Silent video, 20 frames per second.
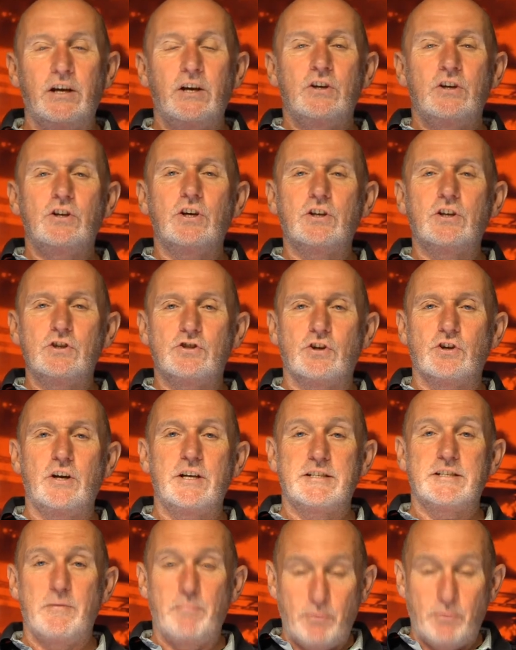you can join
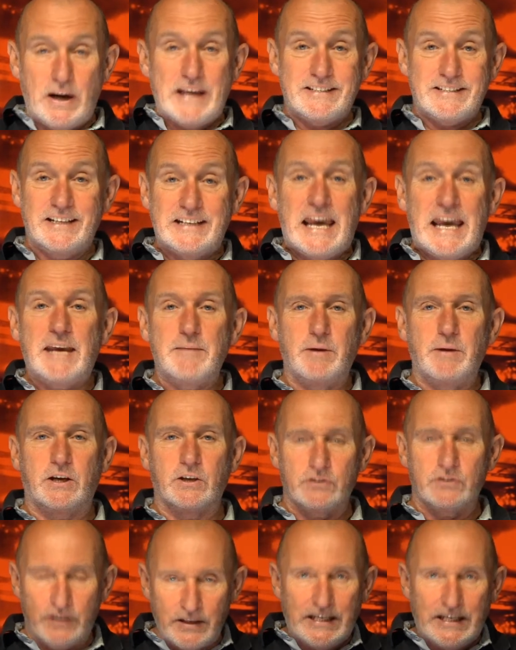us in prayer today,
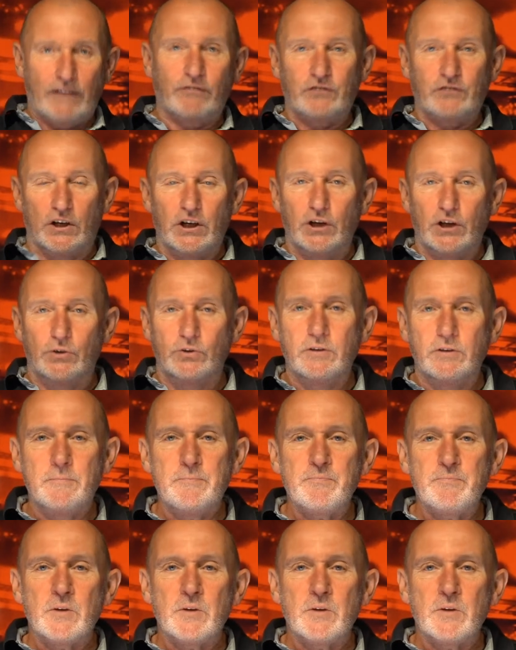because this afternoon,